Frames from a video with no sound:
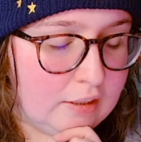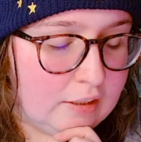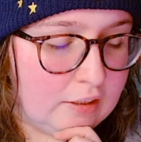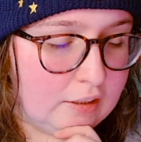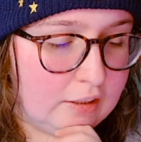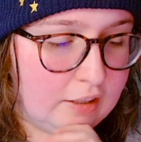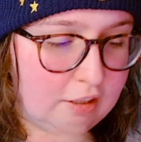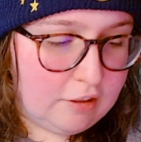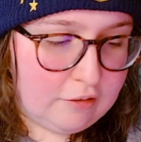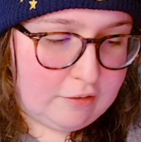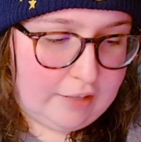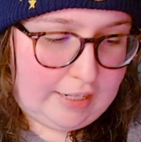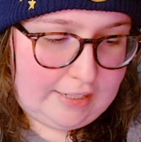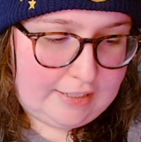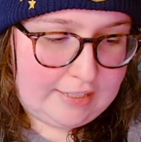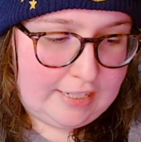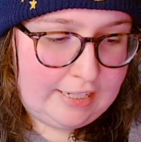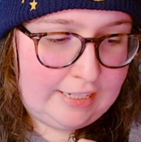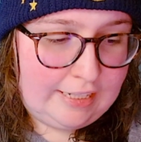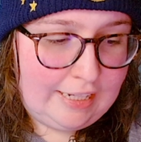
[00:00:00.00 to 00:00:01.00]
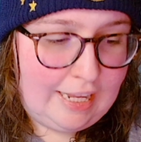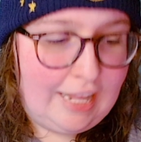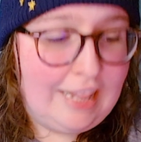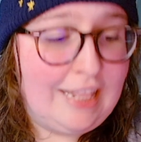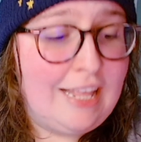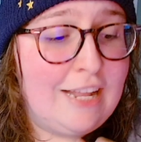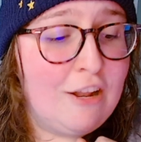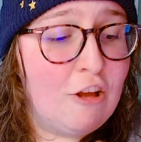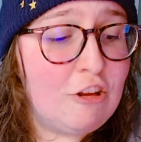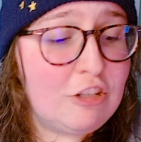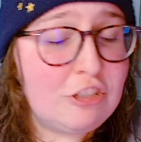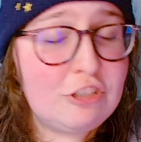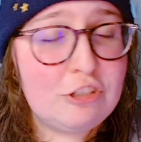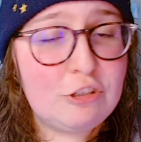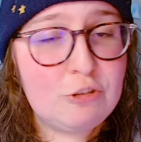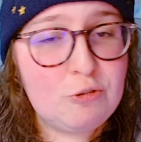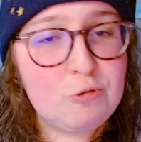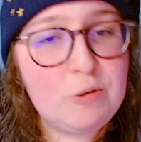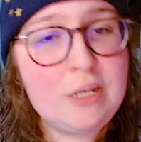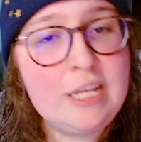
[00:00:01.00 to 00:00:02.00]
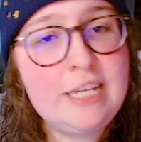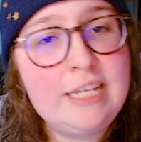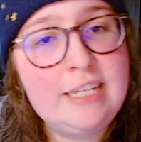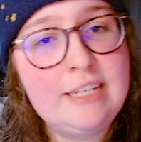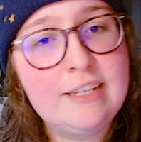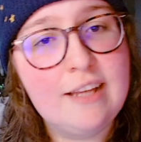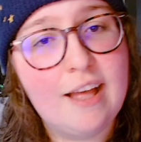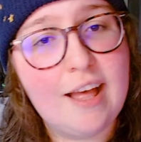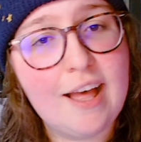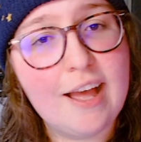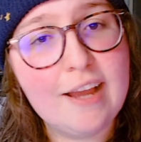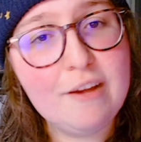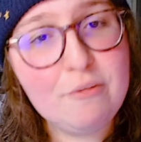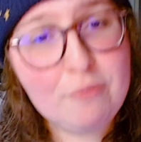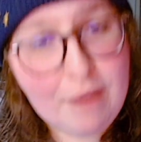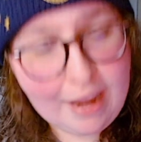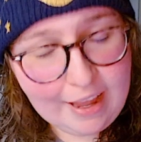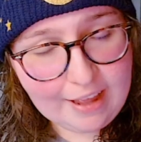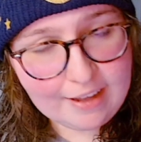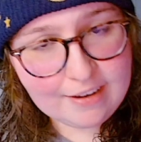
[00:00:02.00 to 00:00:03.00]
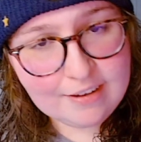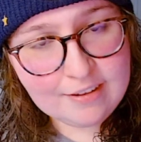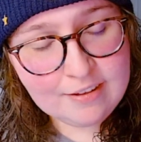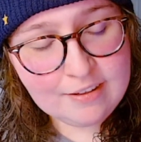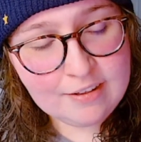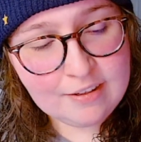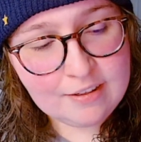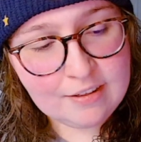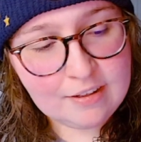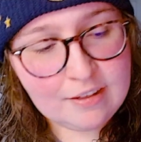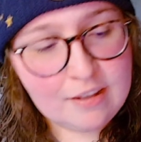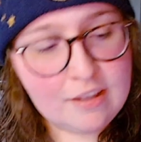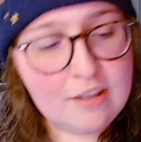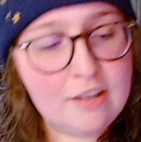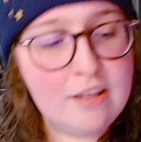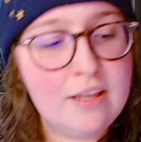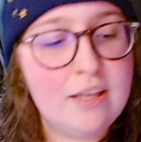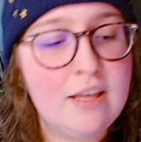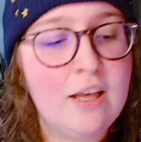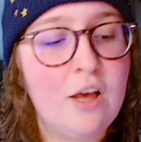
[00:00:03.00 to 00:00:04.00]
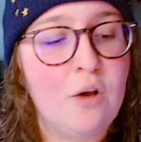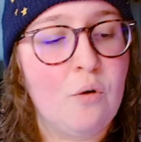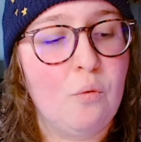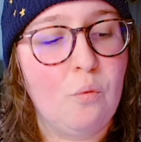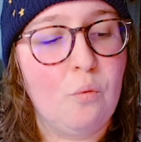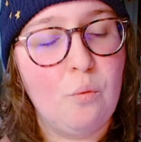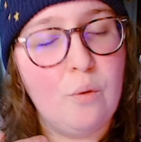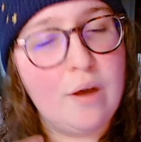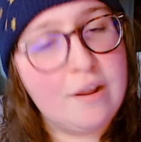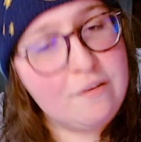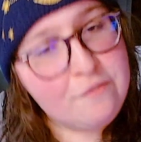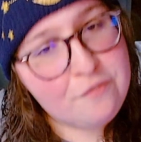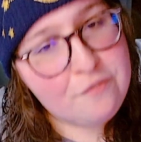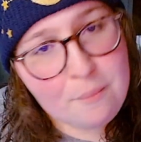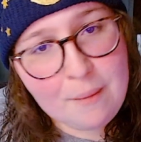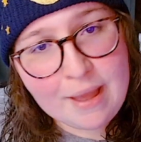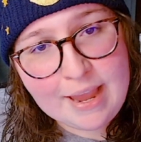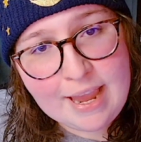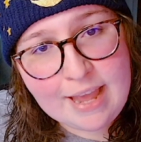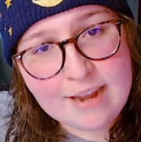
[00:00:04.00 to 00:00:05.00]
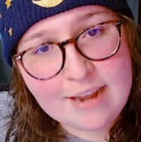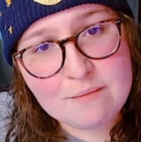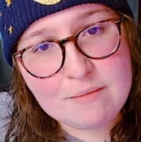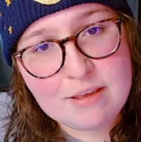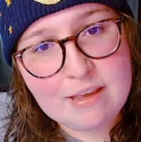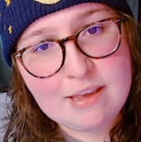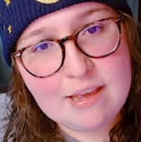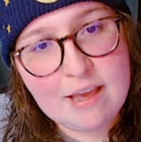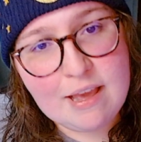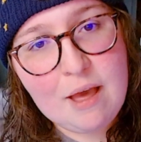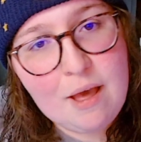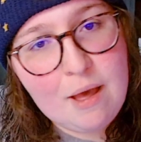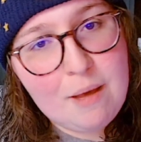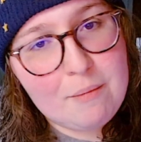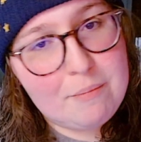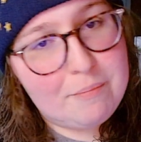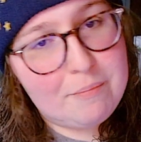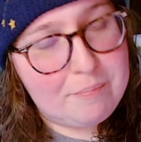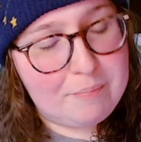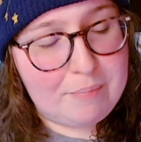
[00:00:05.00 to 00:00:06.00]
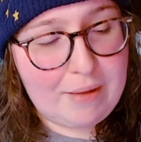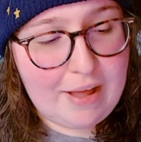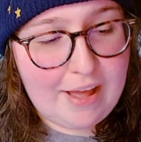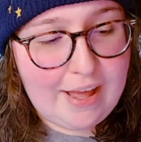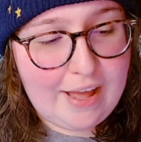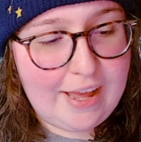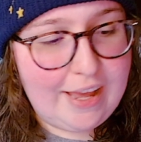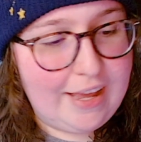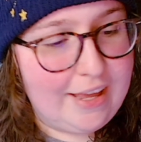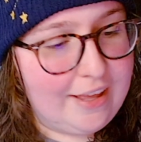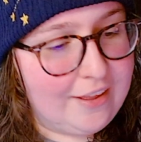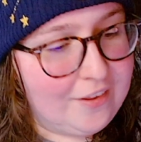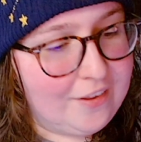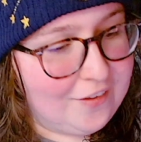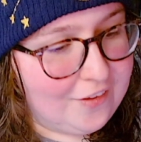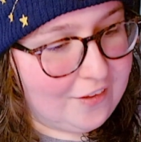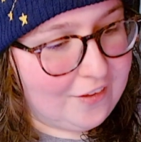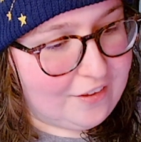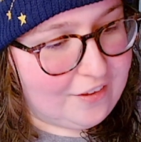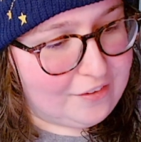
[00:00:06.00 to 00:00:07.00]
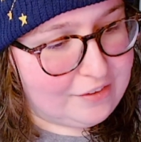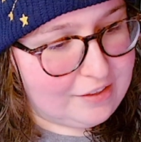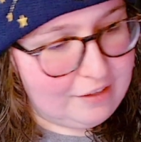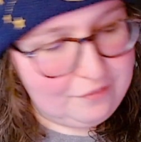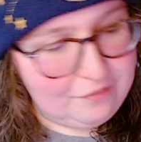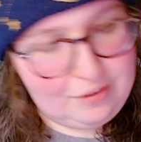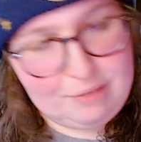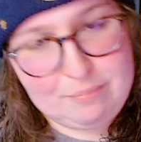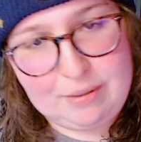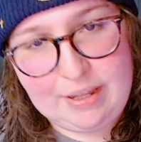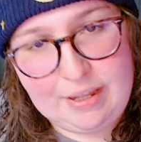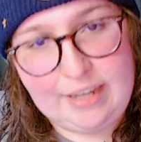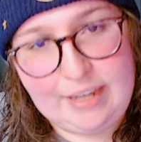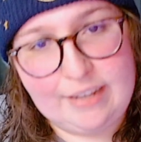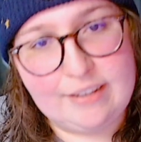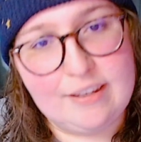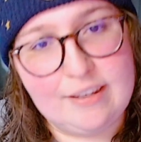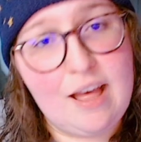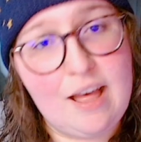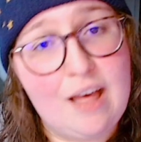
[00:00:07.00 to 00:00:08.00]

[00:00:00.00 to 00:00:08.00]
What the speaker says: All right. And then also, I read One for My Enemy by Olivie Blake.